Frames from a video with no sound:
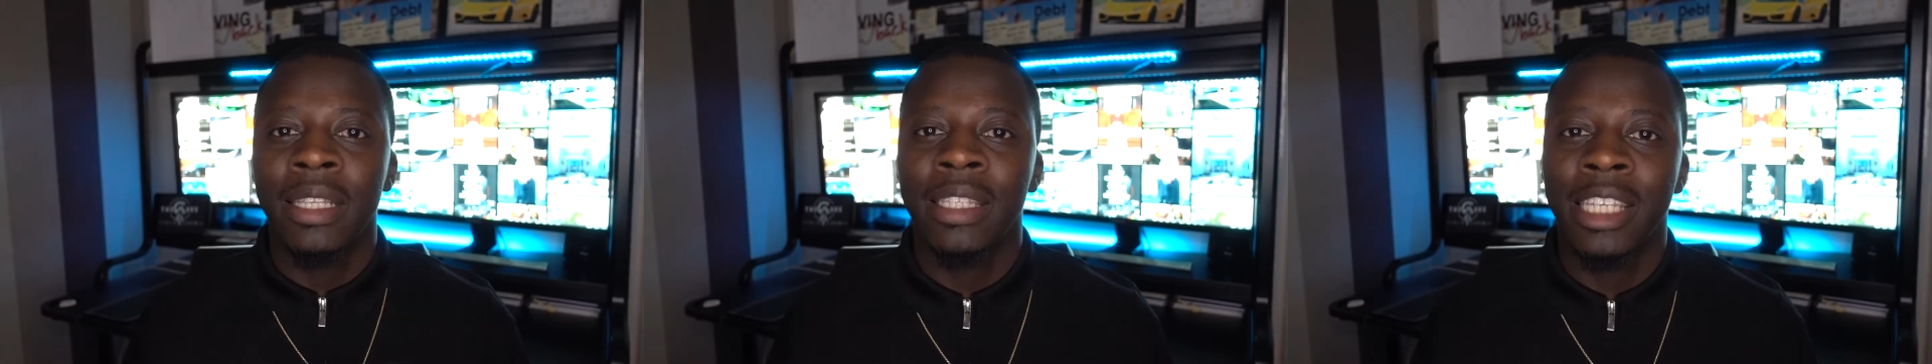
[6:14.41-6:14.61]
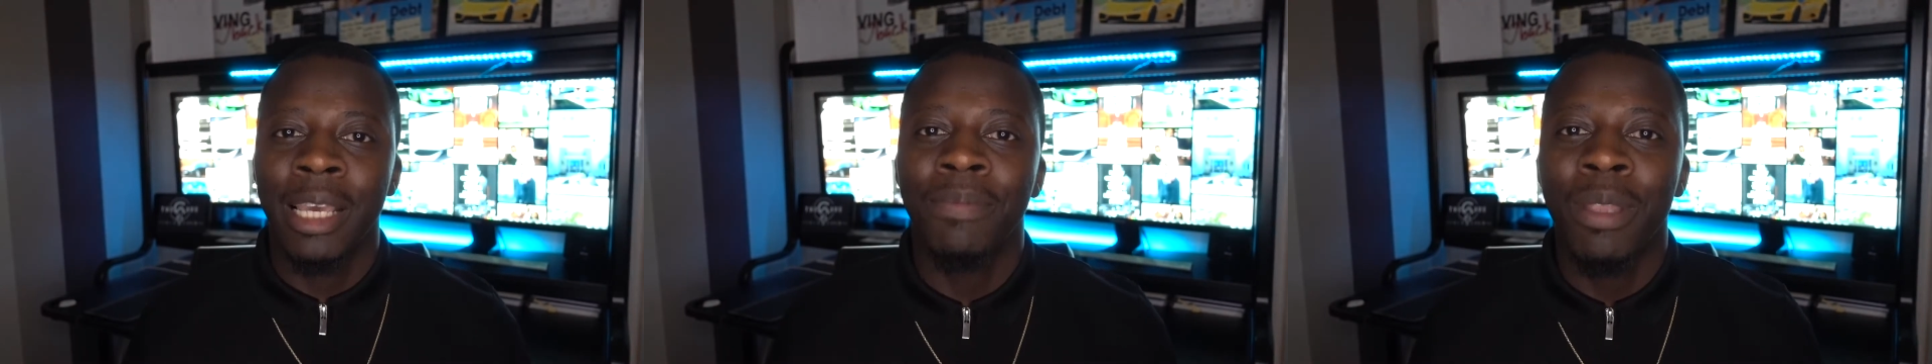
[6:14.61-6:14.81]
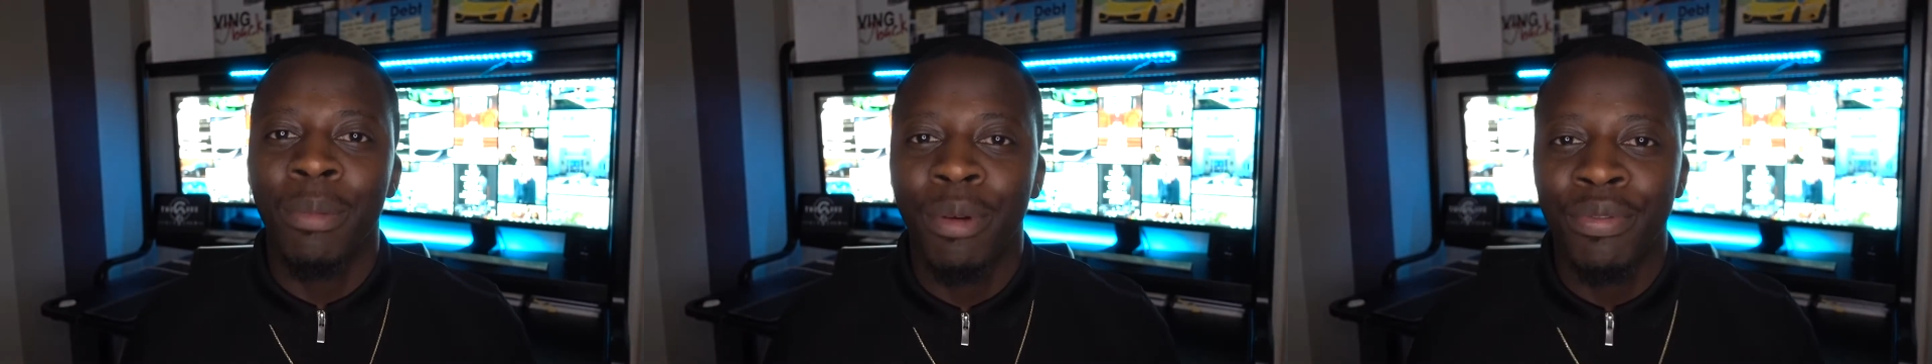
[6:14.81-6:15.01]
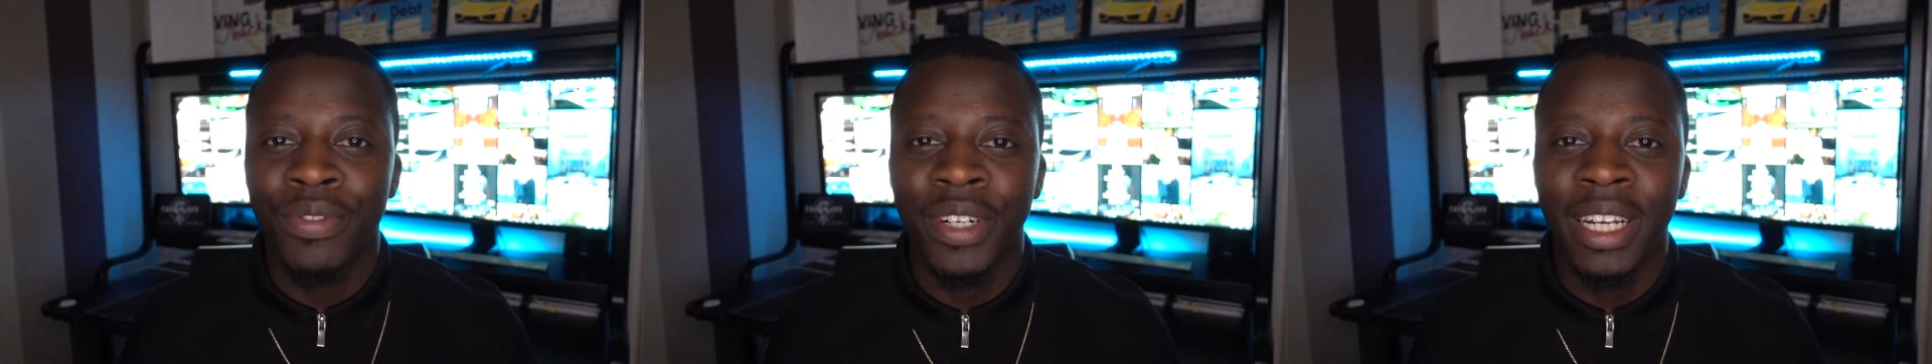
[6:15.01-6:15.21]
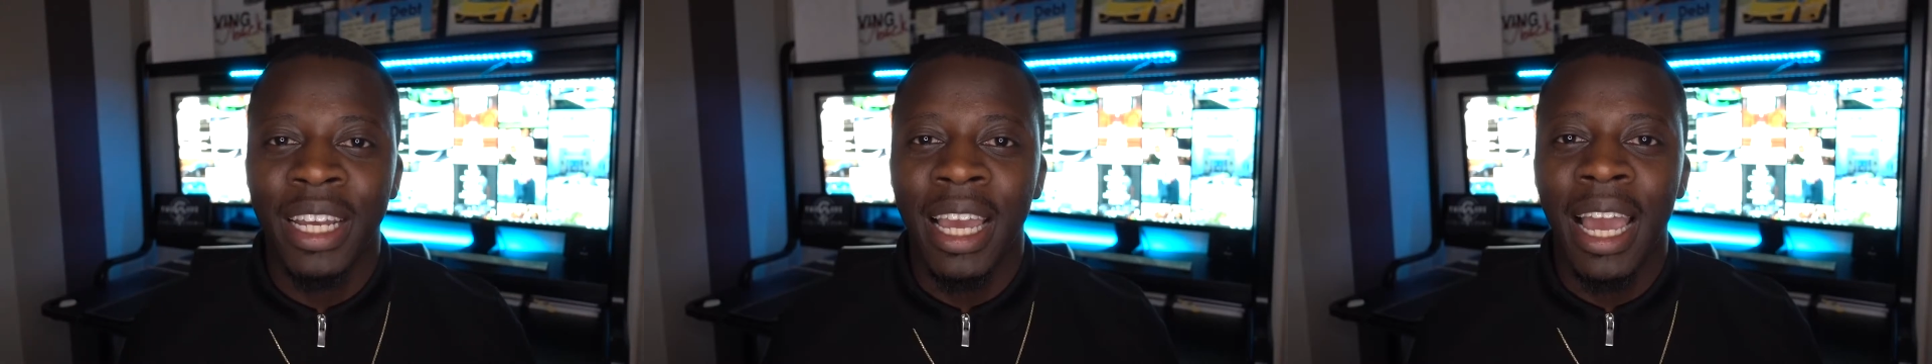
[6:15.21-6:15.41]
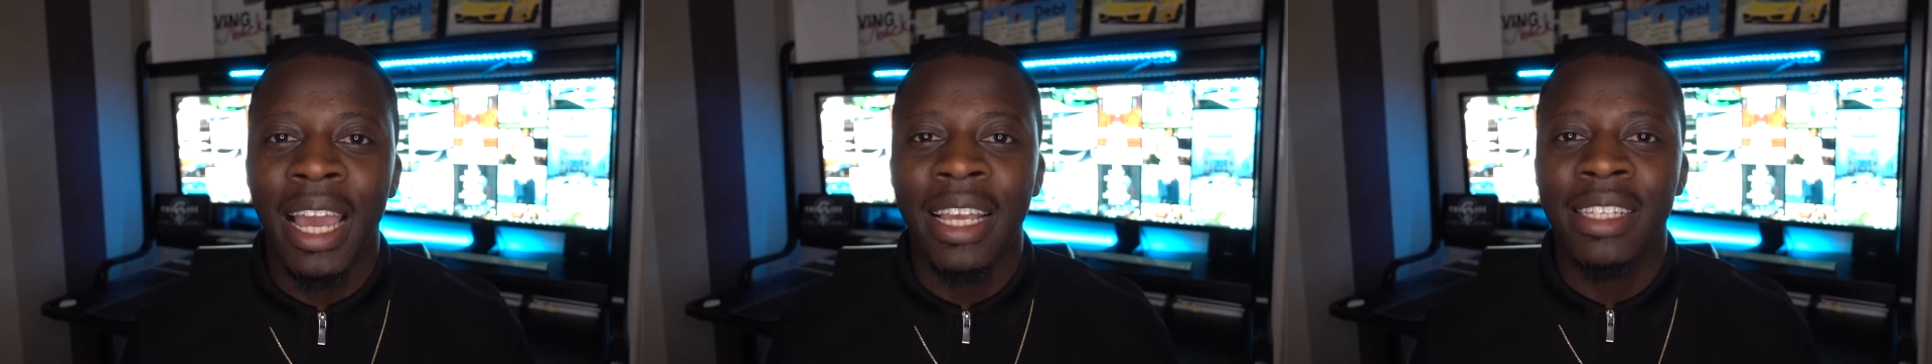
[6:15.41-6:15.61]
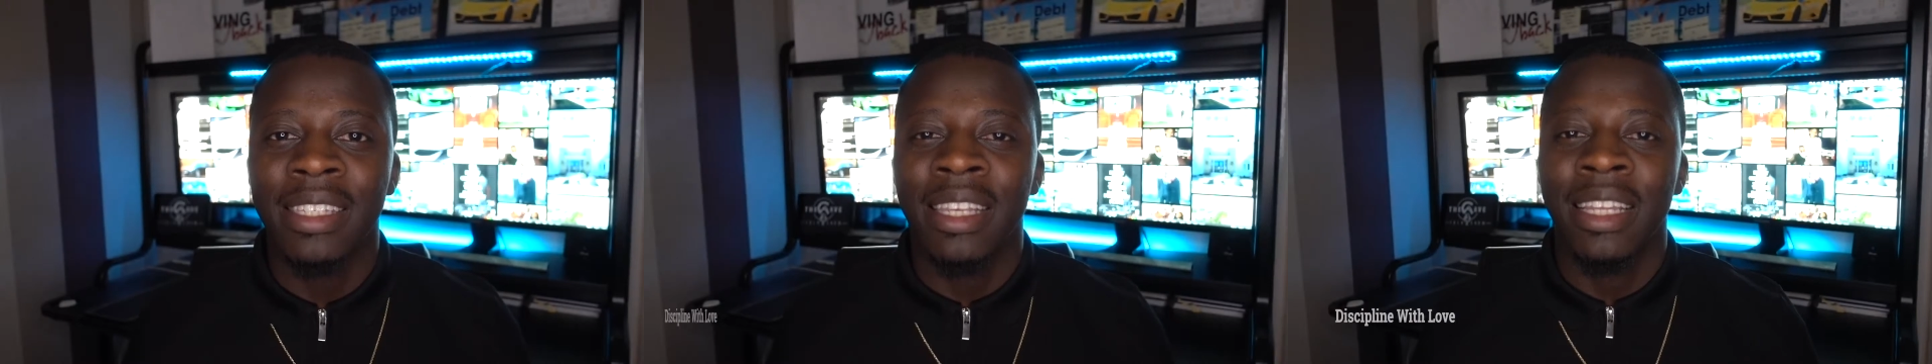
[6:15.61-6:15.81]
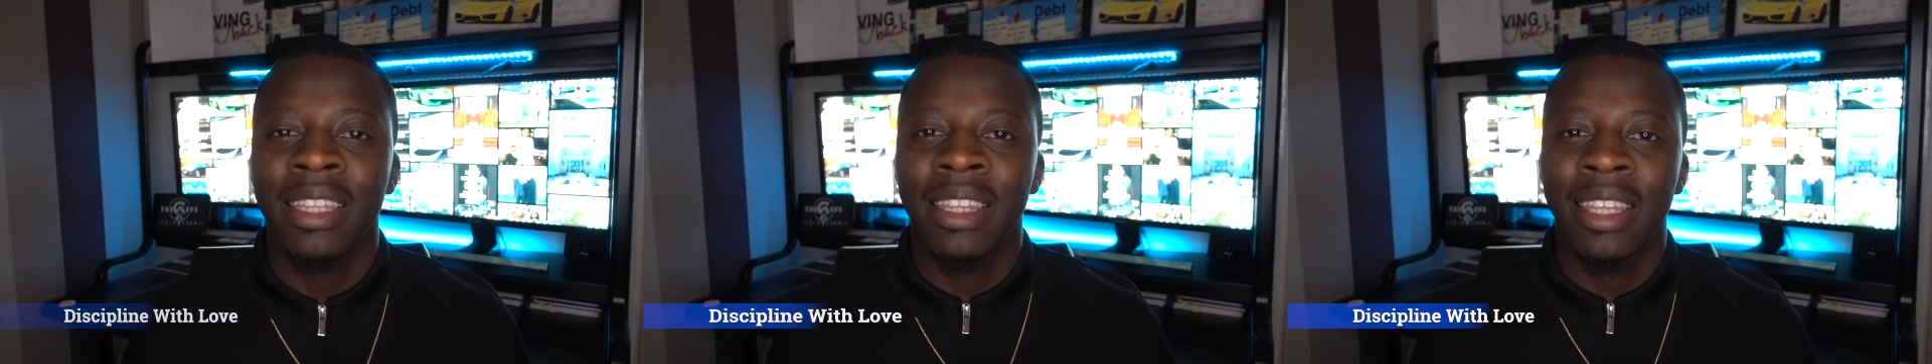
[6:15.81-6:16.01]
Tip number three, guys,